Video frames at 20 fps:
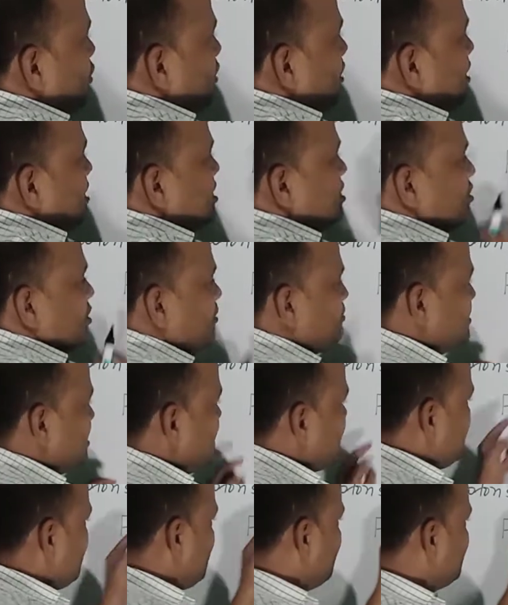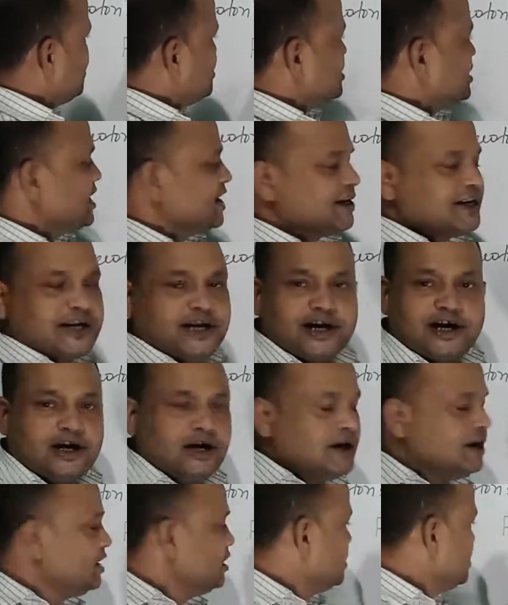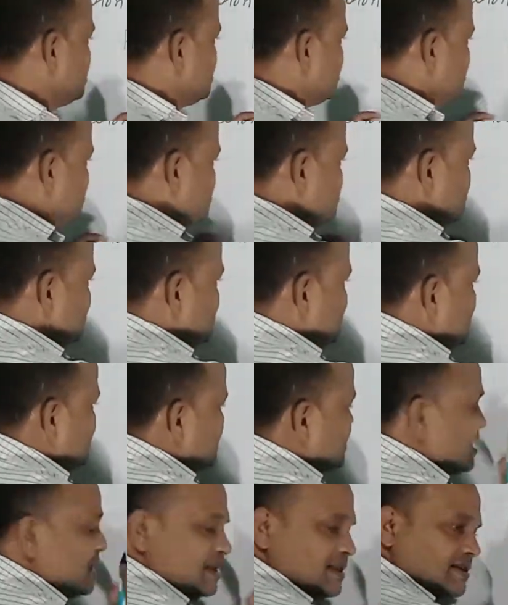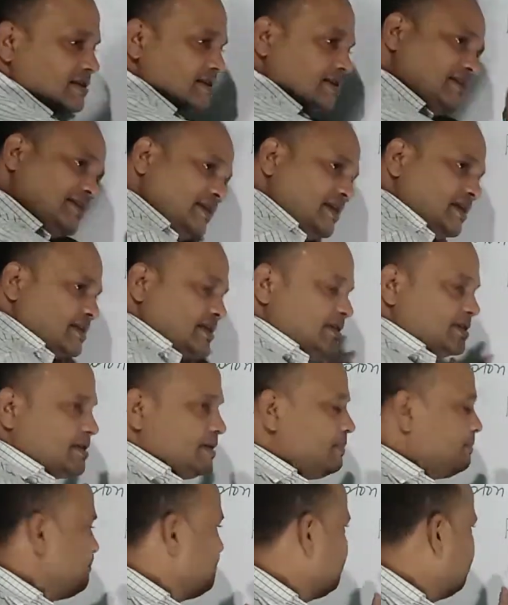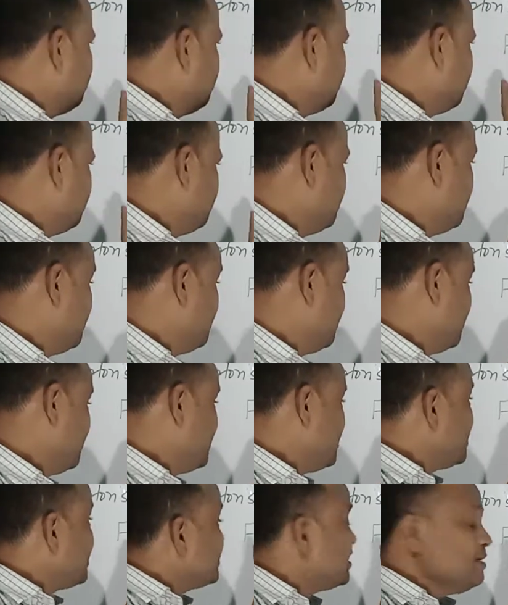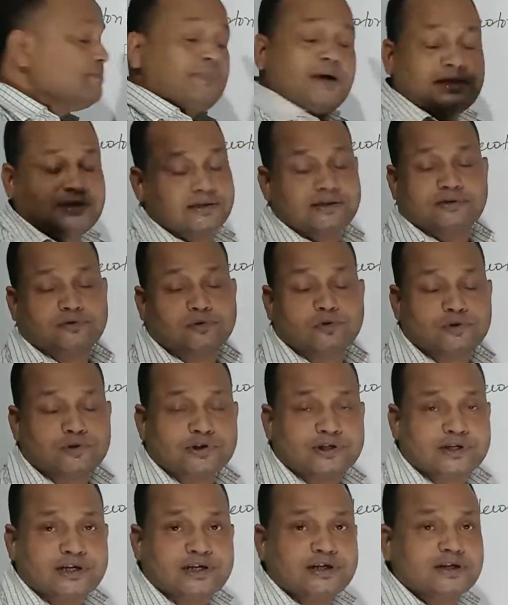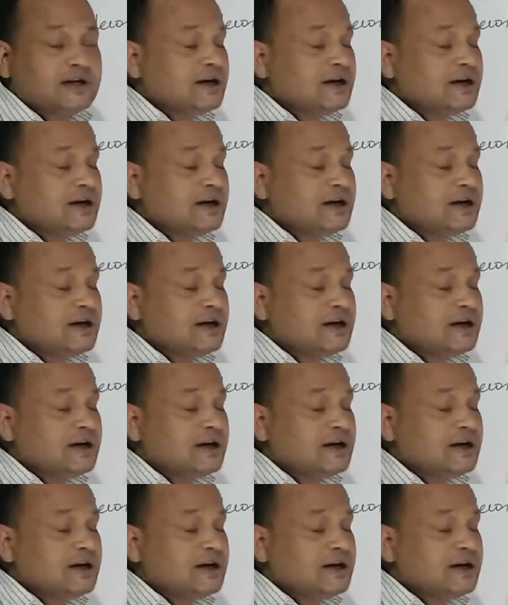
these terms are constant here. So distance is generally, mass is constant.